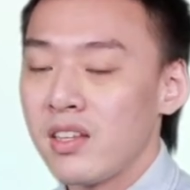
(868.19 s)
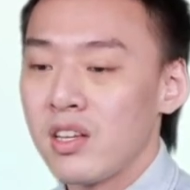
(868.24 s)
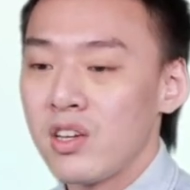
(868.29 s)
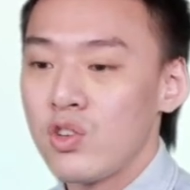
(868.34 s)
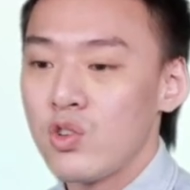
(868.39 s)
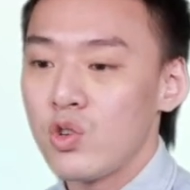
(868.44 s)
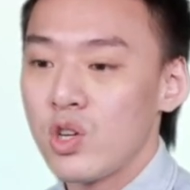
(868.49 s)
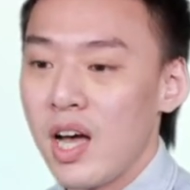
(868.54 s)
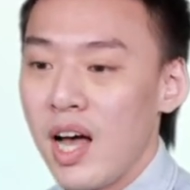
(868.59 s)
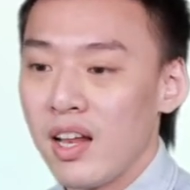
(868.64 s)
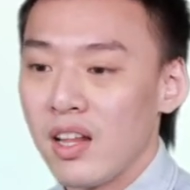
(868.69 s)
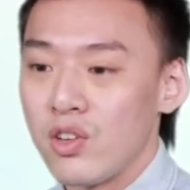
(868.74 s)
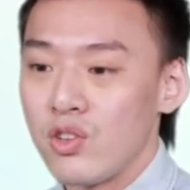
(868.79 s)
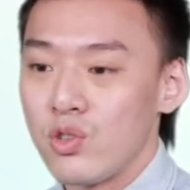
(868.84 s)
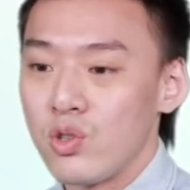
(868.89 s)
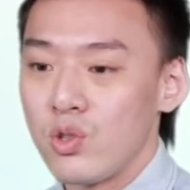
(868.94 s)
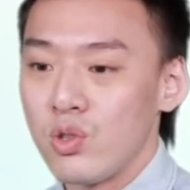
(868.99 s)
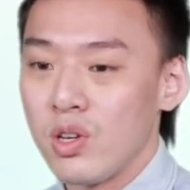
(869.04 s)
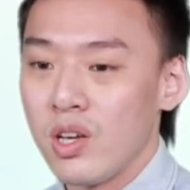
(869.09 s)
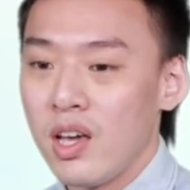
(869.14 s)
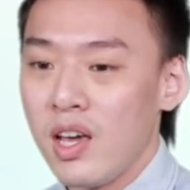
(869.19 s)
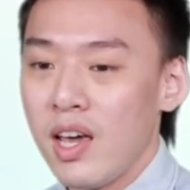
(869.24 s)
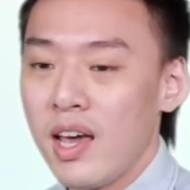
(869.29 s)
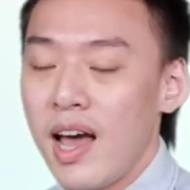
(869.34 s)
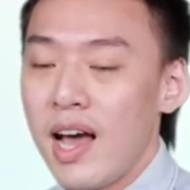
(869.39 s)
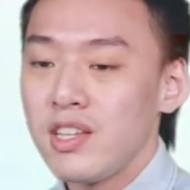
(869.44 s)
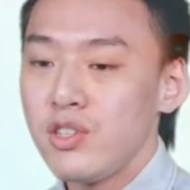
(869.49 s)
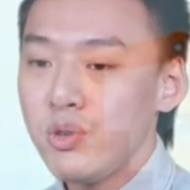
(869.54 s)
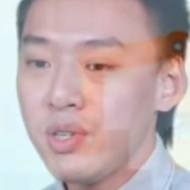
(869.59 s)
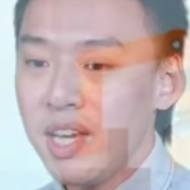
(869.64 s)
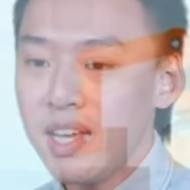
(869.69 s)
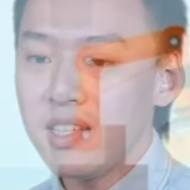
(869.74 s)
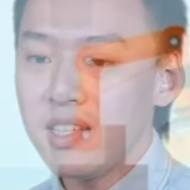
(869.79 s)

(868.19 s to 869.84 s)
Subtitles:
the challenge. As you can